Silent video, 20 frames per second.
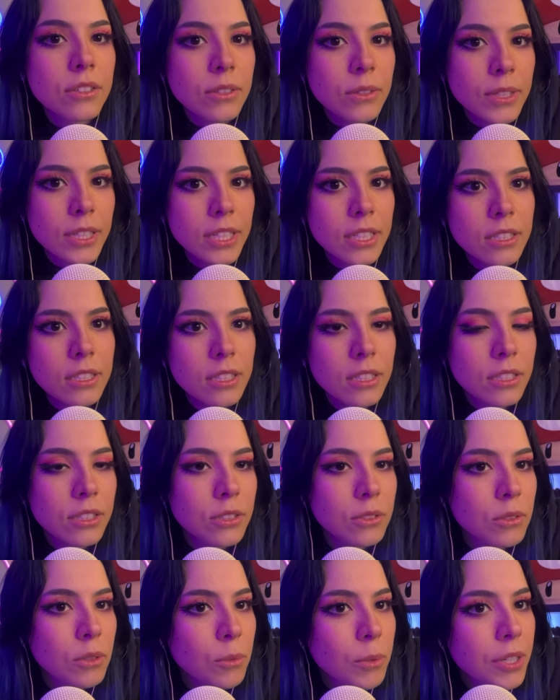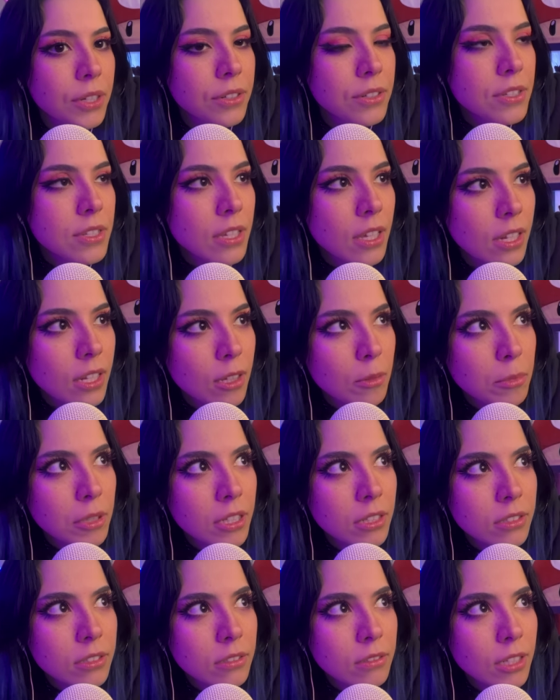so I had to like do a weird setup,
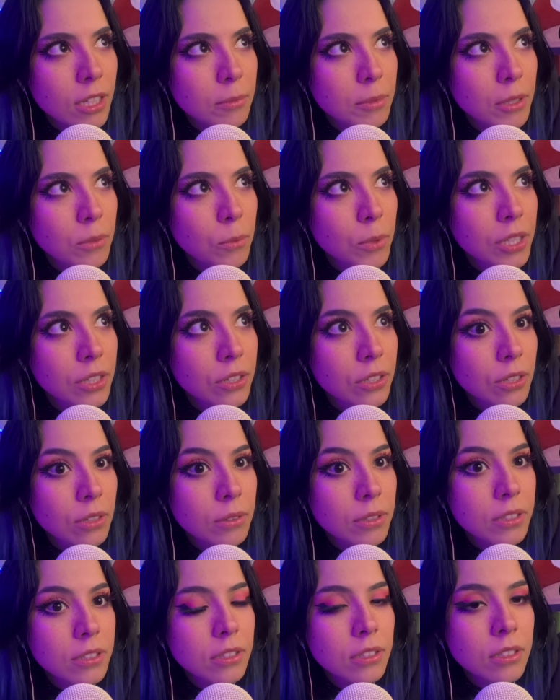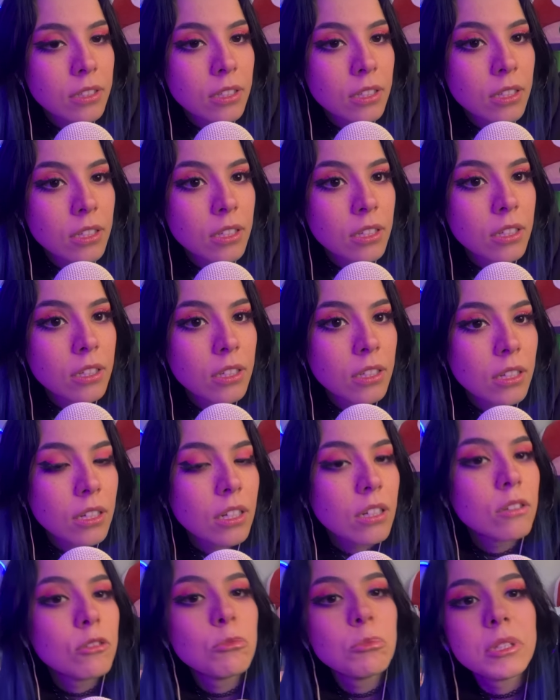and also now my window is
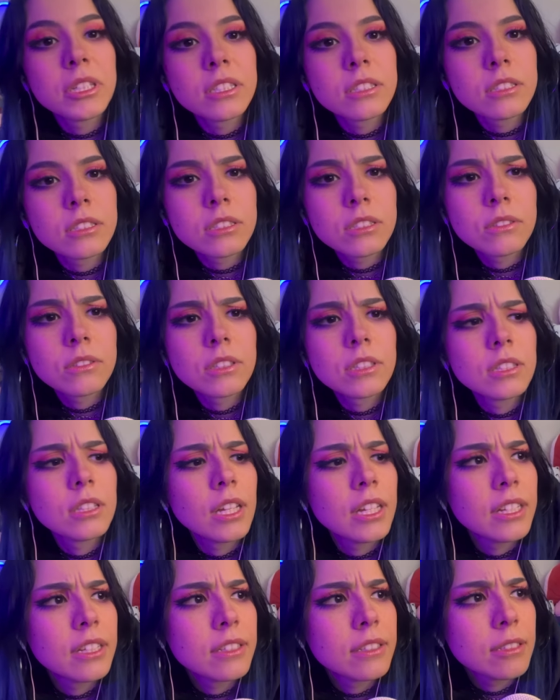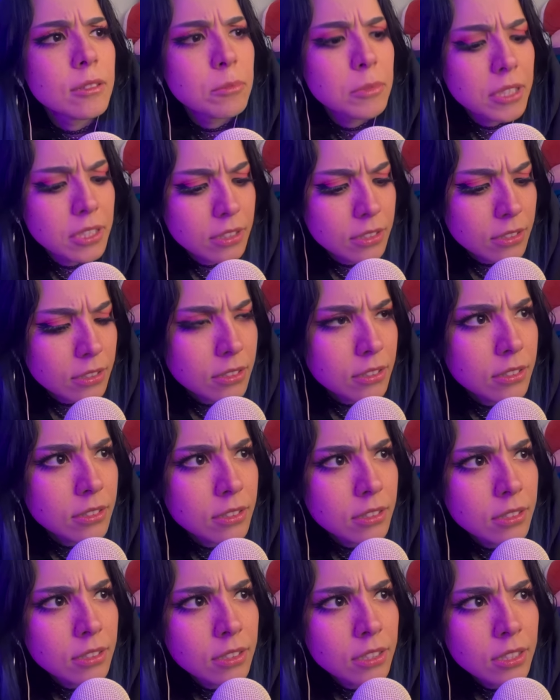open, so the lighting's a bit
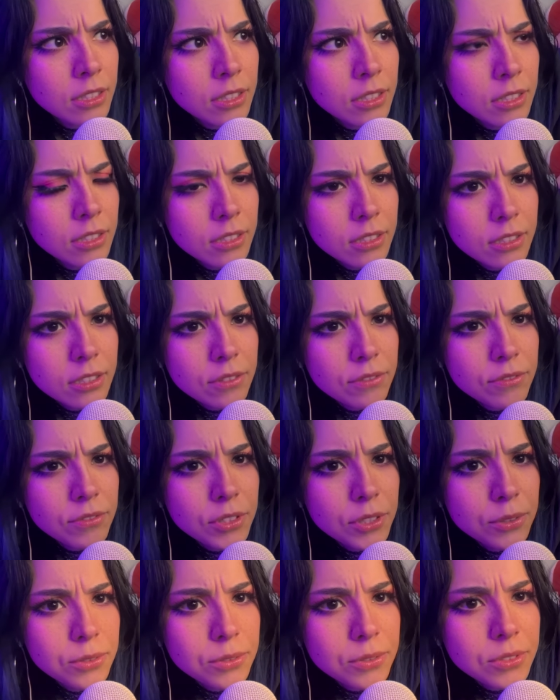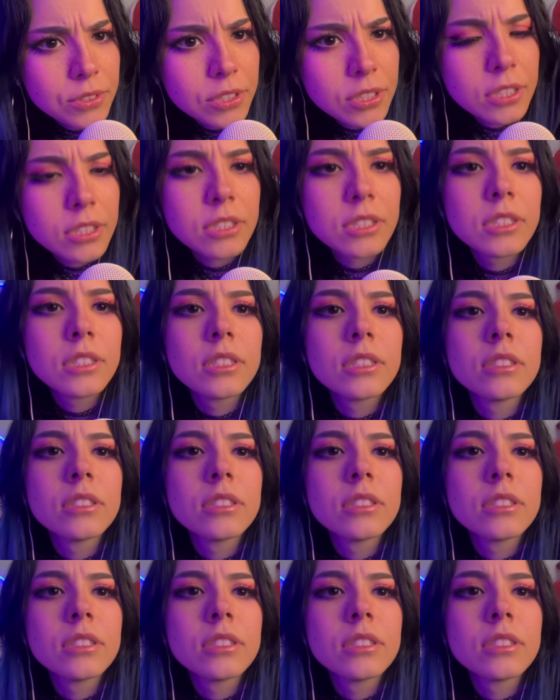diffused here.